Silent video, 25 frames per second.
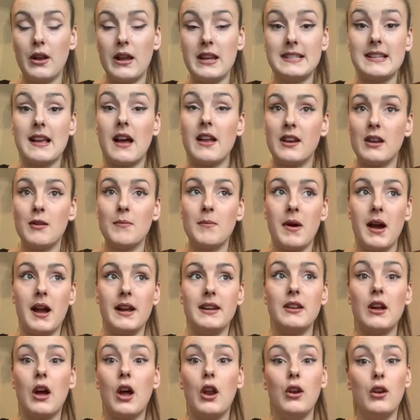is
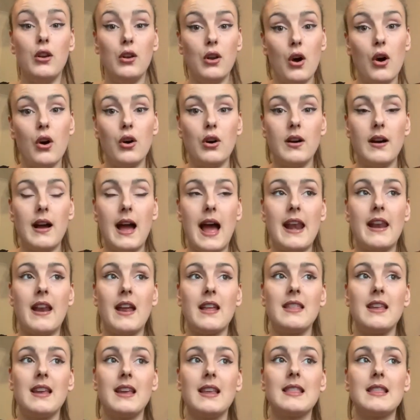undermined a lot and I
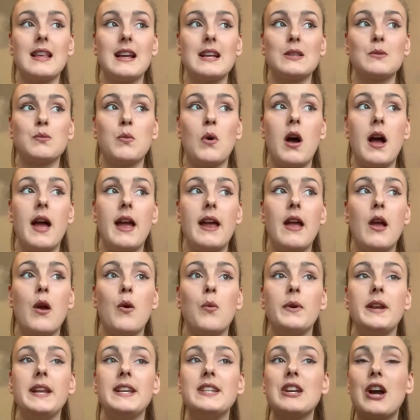think that's why
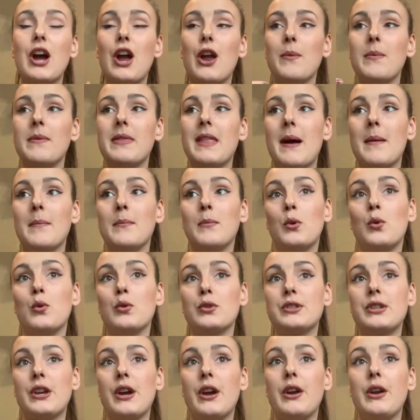we need to open that more
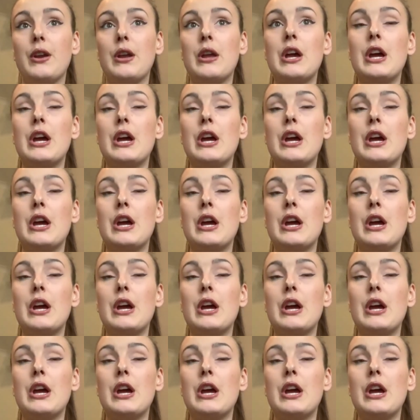so